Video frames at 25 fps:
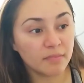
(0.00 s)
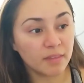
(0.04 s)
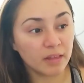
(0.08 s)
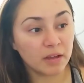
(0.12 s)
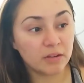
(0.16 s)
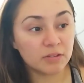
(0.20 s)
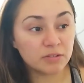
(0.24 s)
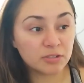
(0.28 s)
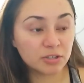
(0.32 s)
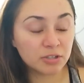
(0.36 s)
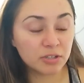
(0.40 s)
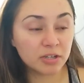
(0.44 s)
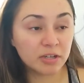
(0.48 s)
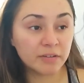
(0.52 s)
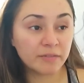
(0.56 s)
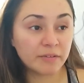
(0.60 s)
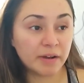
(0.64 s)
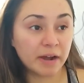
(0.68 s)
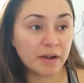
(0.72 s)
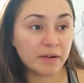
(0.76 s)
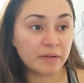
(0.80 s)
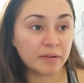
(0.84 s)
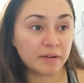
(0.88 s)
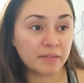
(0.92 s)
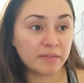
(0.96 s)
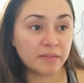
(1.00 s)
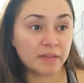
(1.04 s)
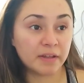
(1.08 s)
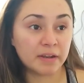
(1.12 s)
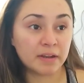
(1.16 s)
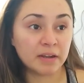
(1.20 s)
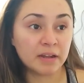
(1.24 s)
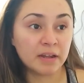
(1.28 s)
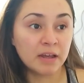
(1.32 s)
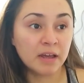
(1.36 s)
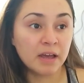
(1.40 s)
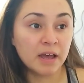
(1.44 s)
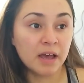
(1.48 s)
I was looking around and then
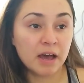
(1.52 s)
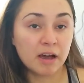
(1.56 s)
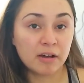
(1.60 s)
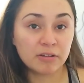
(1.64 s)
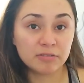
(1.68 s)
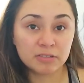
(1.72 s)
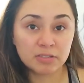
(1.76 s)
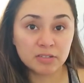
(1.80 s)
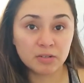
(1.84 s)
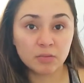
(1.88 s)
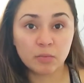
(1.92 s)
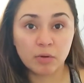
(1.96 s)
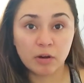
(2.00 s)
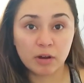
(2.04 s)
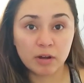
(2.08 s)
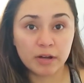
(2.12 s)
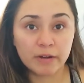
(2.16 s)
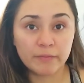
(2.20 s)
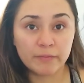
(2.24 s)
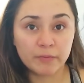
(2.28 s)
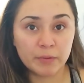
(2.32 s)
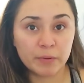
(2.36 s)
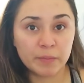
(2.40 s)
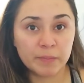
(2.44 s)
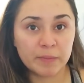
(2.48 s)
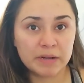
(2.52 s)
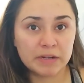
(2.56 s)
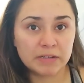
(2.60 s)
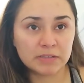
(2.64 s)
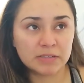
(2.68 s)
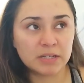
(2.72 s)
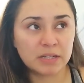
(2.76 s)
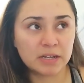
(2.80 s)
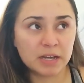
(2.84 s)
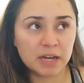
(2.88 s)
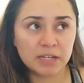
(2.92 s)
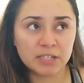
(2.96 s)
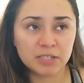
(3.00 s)
I was gonna walk everywhere but I was
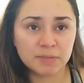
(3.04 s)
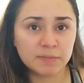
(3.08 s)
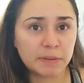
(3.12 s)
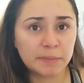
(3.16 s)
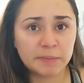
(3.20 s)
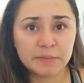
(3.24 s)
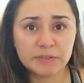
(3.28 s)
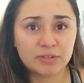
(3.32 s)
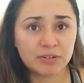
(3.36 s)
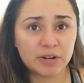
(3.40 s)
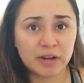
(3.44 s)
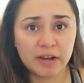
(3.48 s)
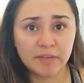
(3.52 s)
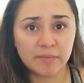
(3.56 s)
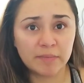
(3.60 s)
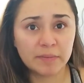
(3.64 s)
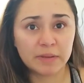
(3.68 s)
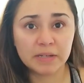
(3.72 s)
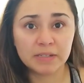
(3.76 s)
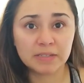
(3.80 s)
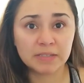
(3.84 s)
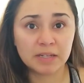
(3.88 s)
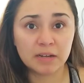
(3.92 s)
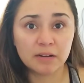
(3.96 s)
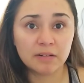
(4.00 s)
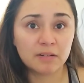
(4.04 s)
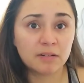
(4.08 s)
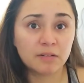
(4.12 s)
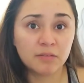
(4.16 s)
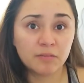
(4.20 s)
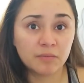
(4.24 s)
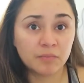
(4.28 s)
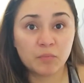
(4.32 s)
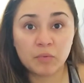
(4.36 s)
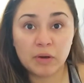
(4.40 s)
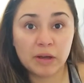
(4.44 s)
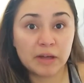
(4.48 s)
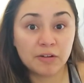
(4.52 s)
like I should probably drive because I don't
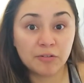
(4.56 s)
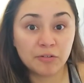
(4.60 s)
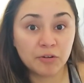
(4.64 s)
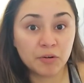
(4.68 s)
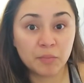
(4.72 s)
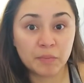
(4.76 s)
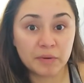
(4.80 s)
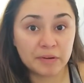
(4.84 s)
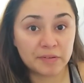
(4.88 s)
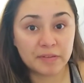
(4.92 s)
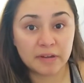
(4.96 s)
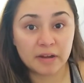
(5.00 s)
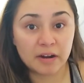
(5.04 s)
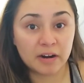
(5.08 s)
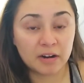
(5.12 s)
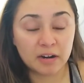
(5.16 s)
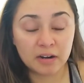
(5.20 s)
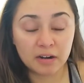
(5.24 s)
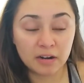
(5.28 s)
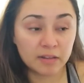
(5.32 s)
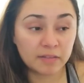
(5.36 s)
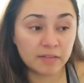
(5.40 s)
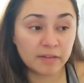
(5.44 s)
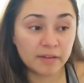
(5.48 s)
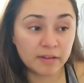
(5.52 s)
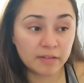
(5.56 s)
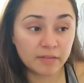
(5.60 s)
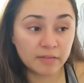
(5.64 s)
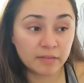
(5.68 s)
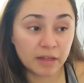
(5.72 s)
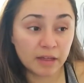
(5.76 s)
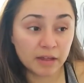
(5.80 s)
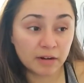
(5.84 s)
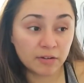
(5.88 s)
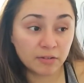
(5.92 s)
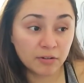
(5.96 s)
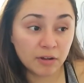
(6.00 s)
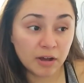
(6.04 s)
know I don't know where they are they
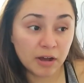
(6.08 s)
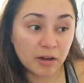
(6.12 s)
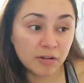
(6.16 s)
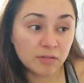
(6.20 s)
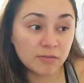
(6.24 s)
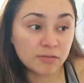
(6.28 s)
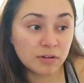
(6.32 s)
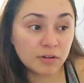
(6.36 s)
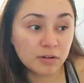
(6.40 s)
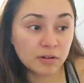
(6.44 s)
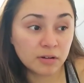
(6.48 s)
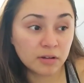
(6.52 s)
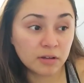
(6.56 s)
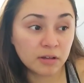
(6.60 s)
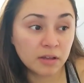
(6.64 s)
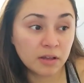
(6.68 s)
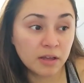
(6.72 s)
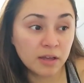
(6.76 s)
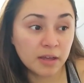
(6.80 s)
I don't know how long